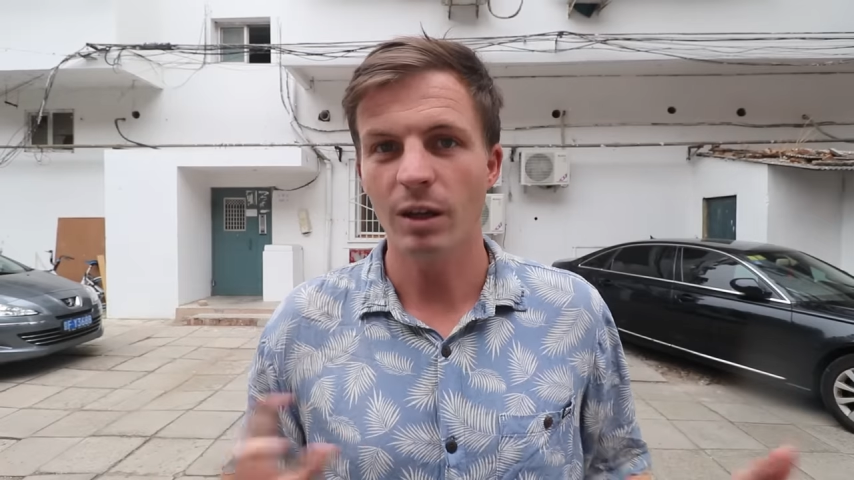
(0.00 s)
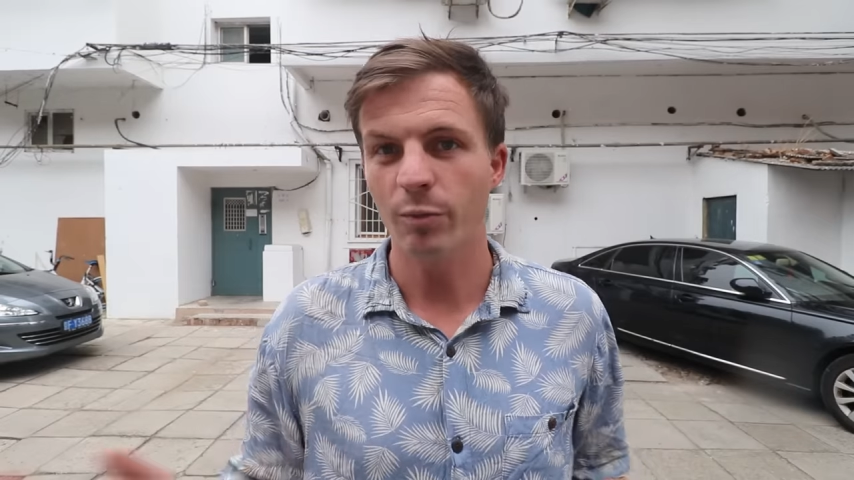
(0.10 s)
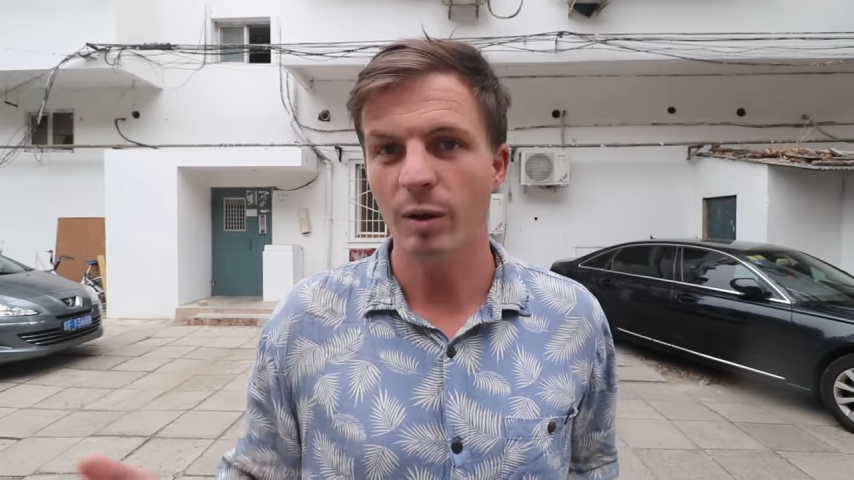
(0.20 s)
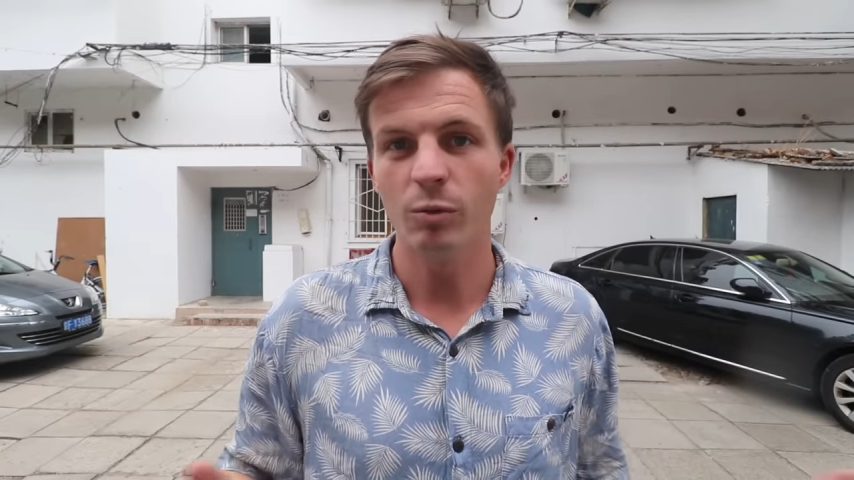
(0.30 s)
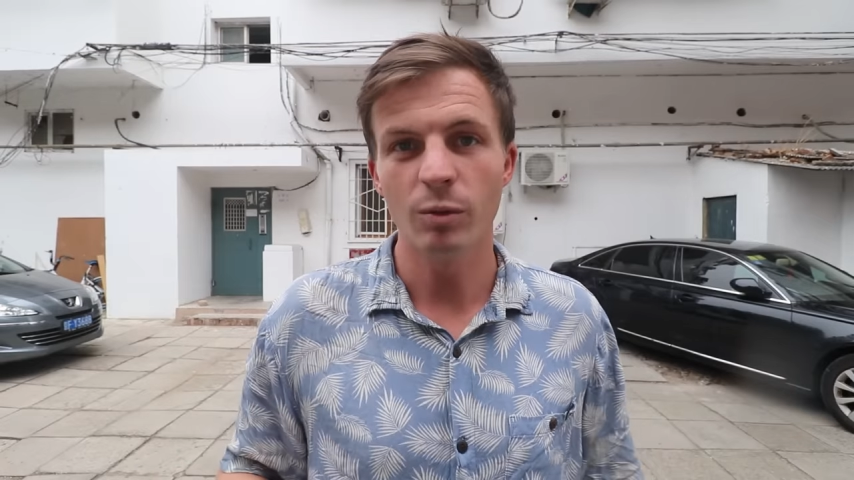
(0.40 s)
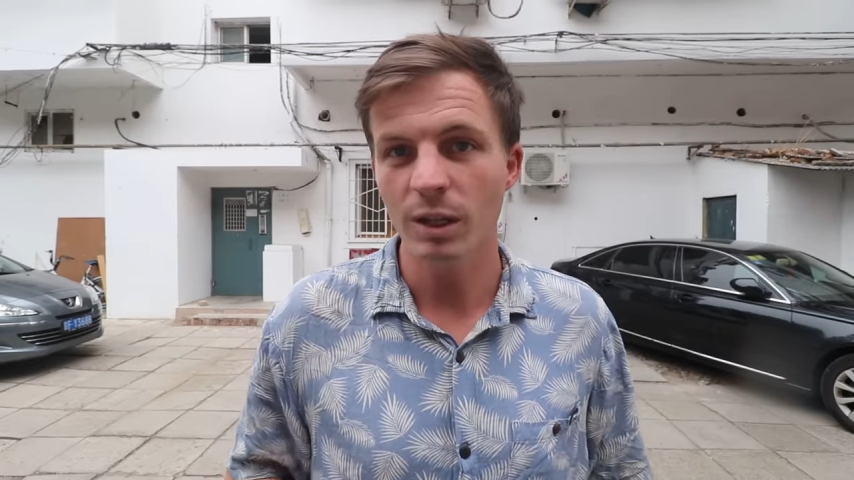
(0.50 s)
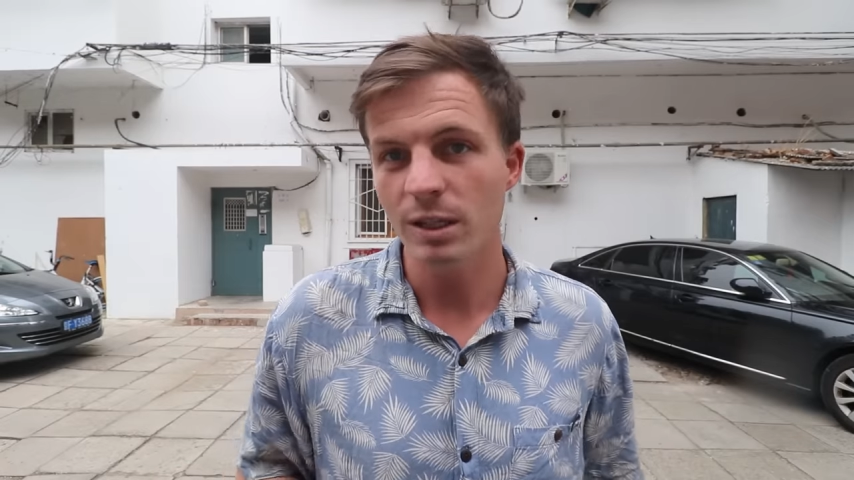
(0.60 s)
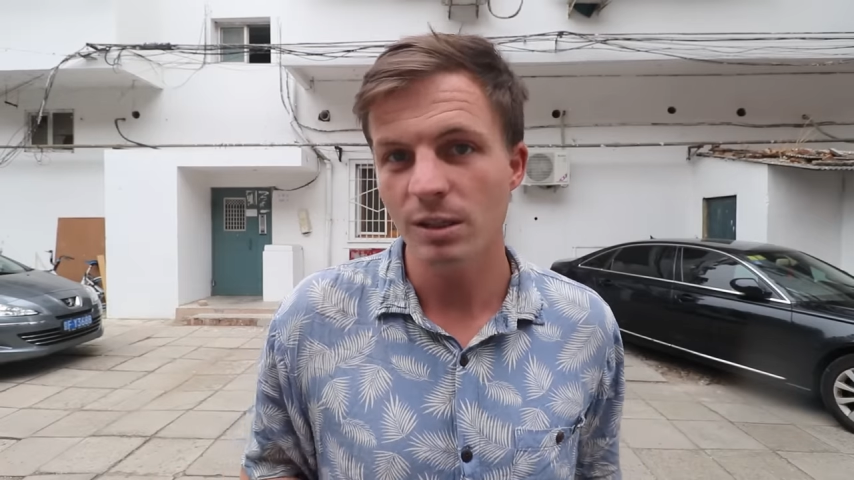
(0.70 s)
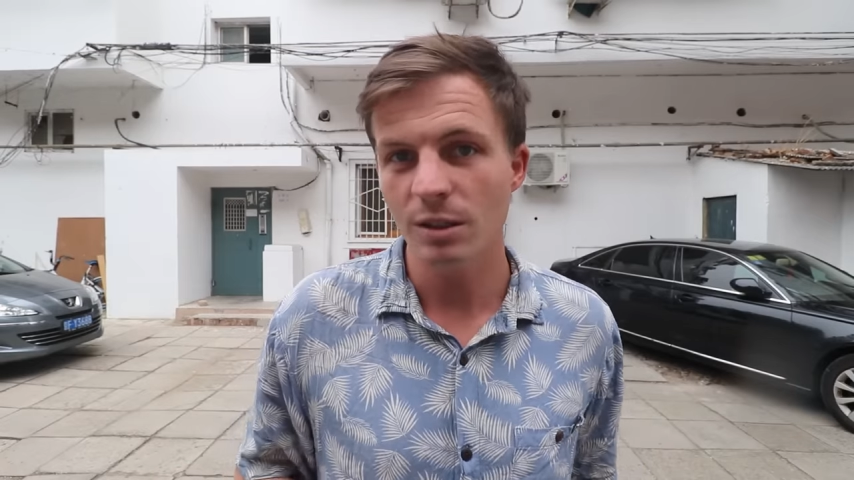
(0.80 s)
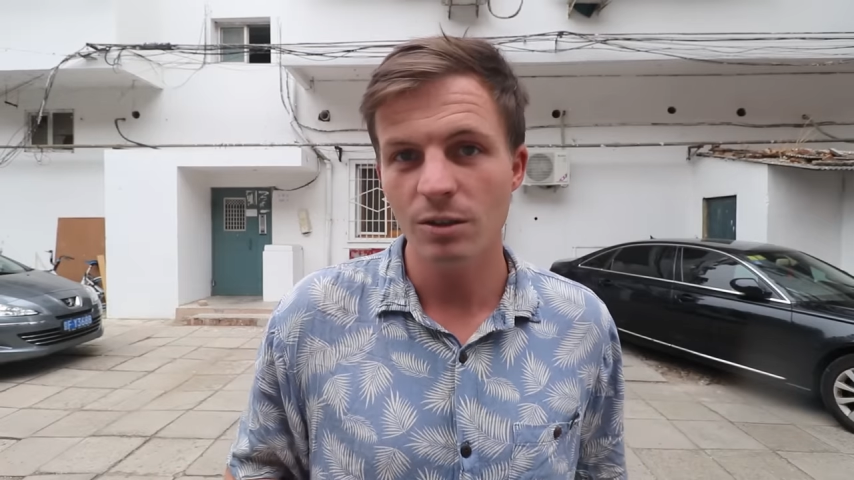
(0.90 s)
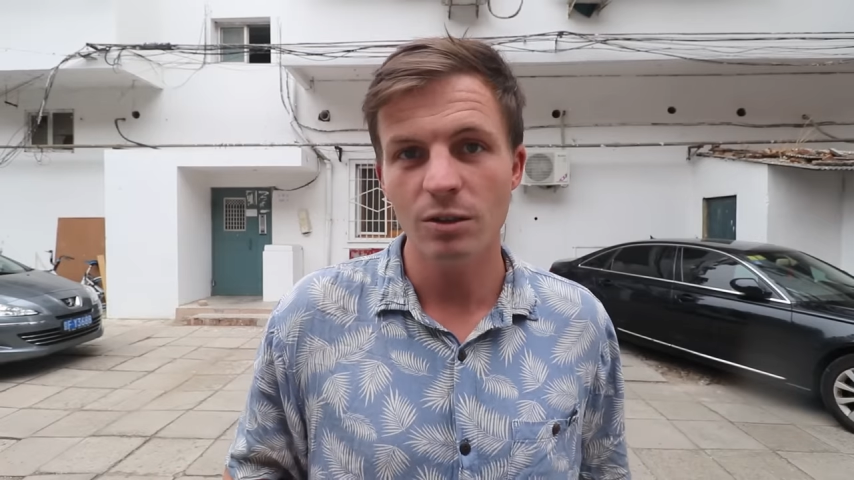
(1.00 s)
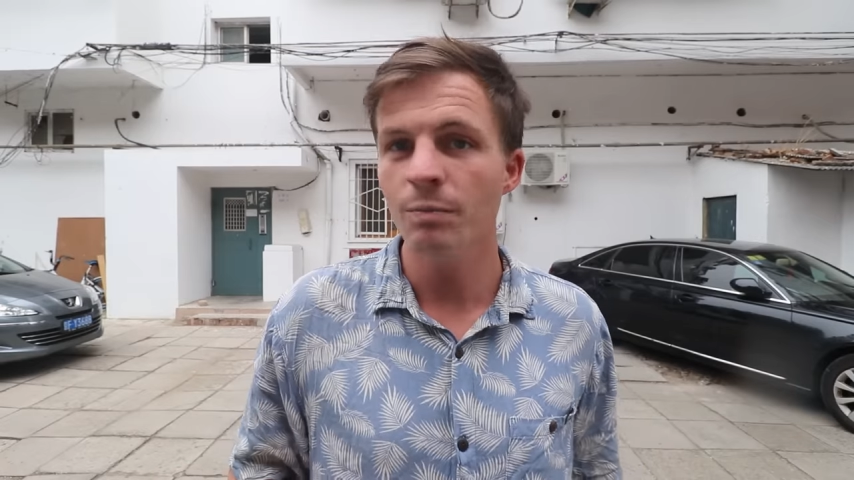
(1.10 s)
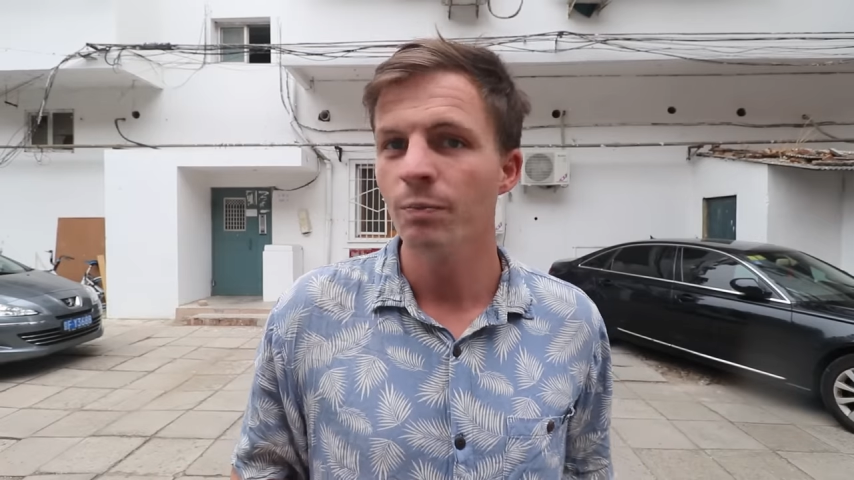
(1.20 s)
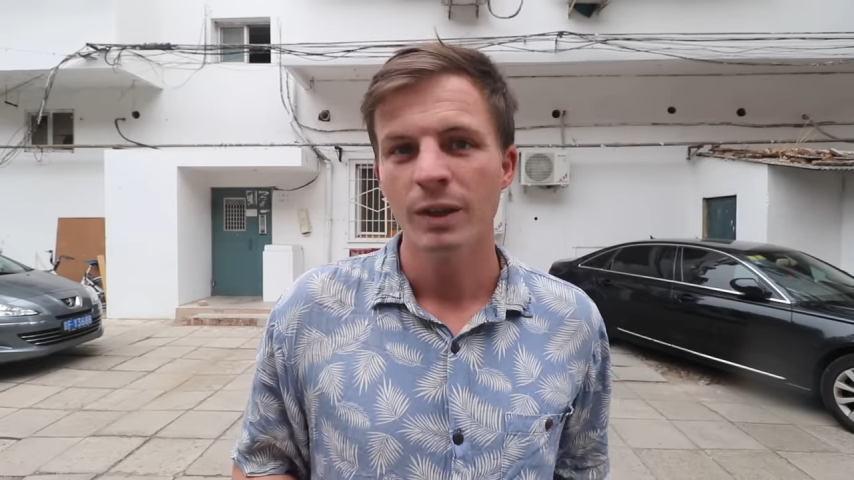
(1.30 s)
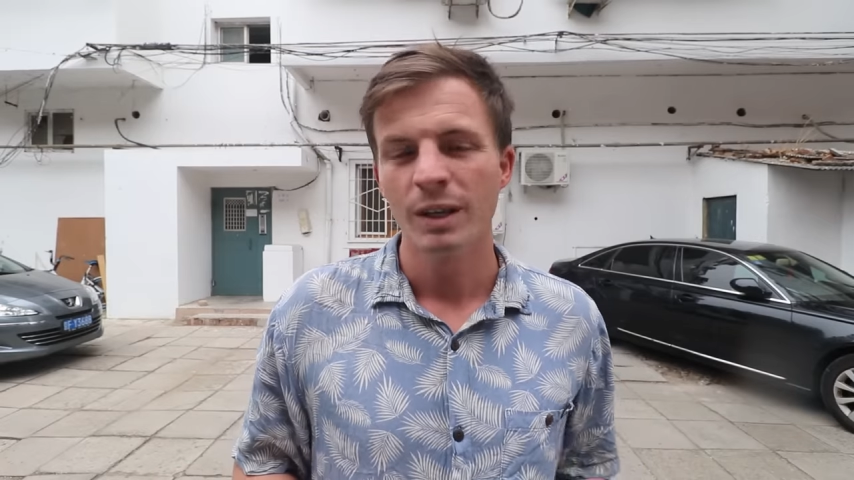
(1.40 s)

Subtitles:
if people were listening to them.